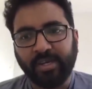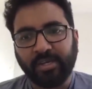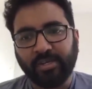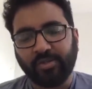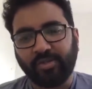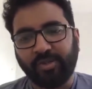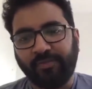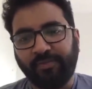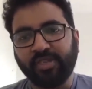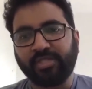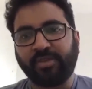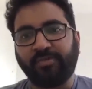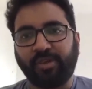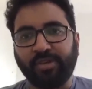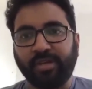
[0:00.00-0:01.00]
So the
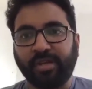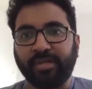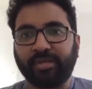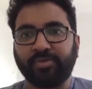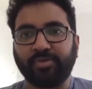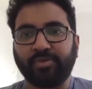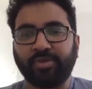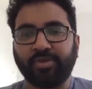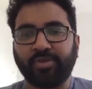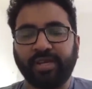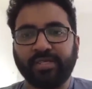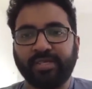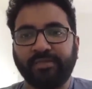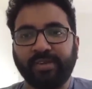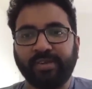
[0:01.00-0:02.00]
first fortnight, so today
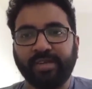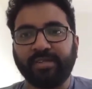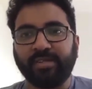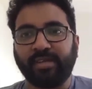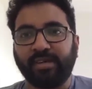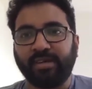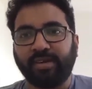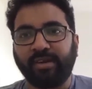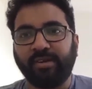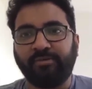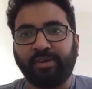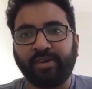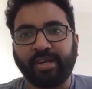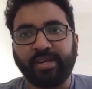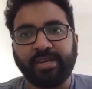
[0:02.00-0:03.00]
is seventeenth, in
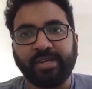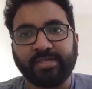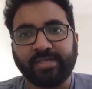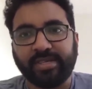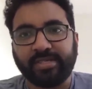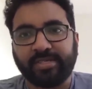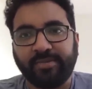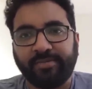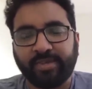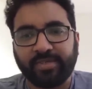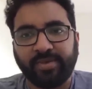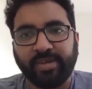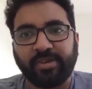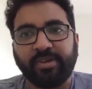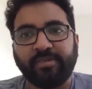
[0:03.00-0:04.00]
fourteen days, let's say first
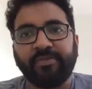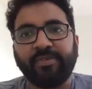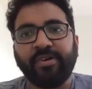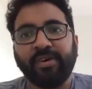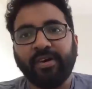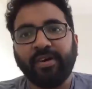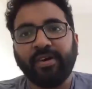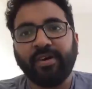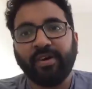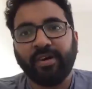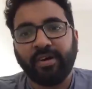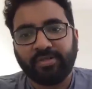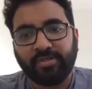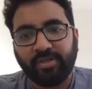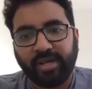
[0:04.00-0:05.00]
week of
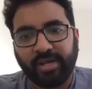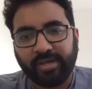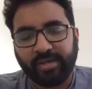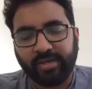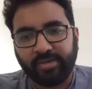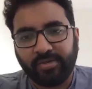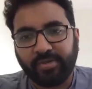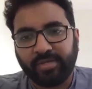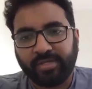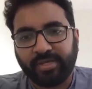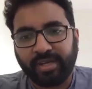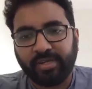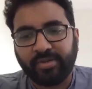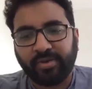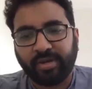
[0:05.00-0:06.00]
July, you
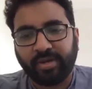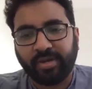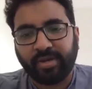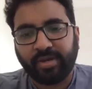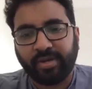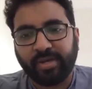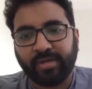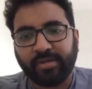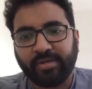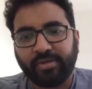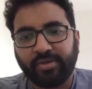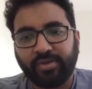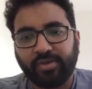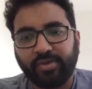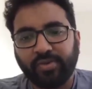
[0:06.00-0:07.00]
decide to write
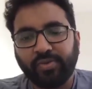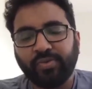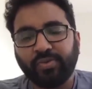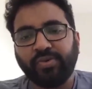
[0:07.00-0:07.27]
two